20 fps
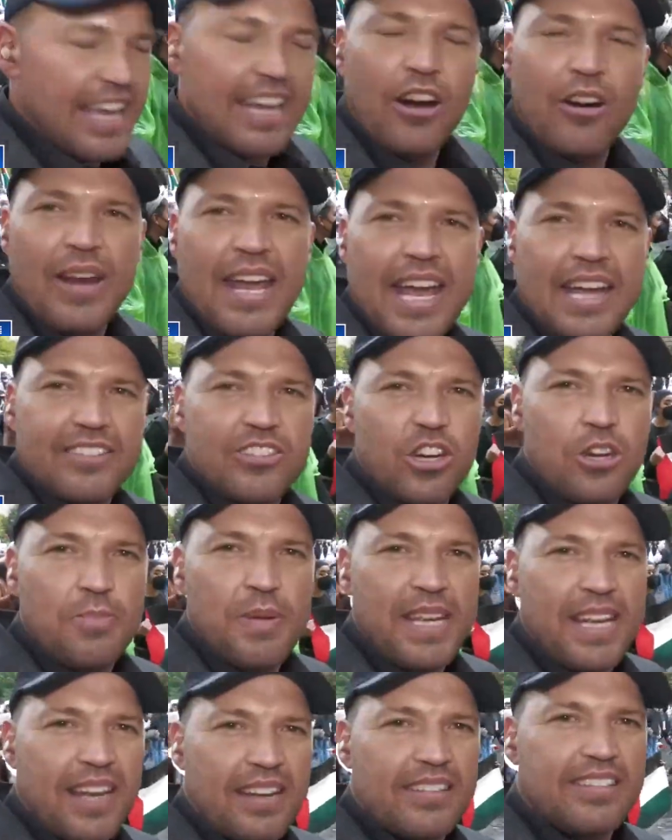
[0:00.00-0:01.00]
They don't
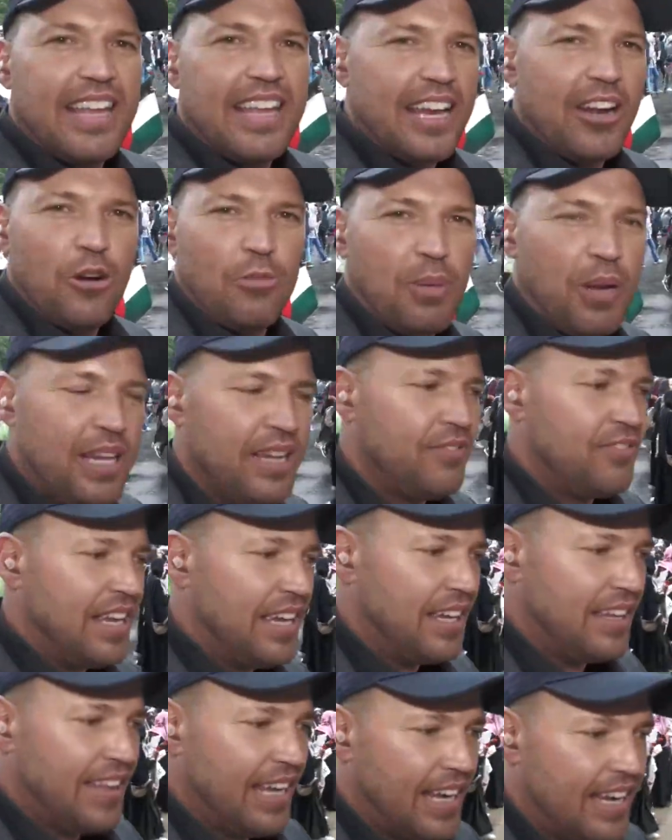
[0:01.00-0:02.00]
answer because they don't believe
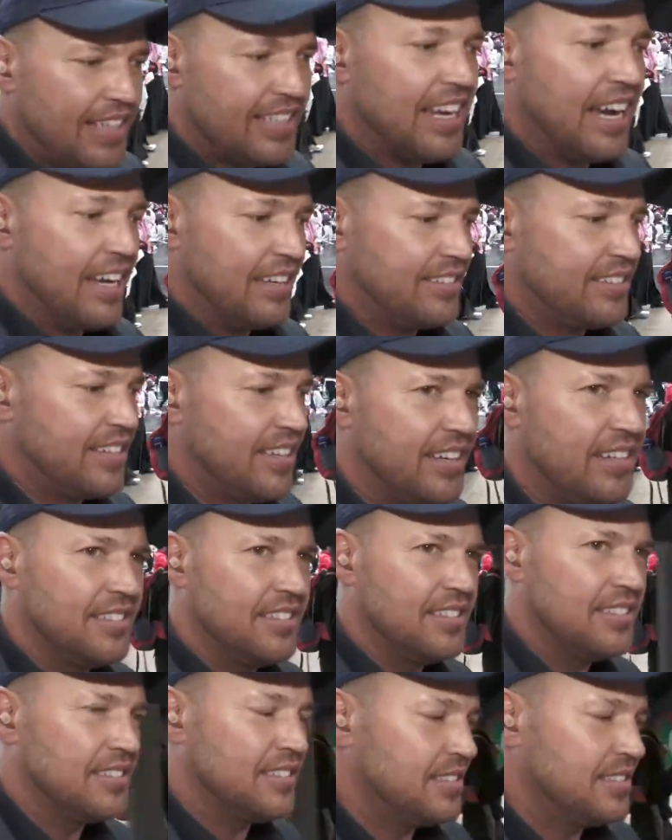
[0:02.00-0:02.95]
that it does.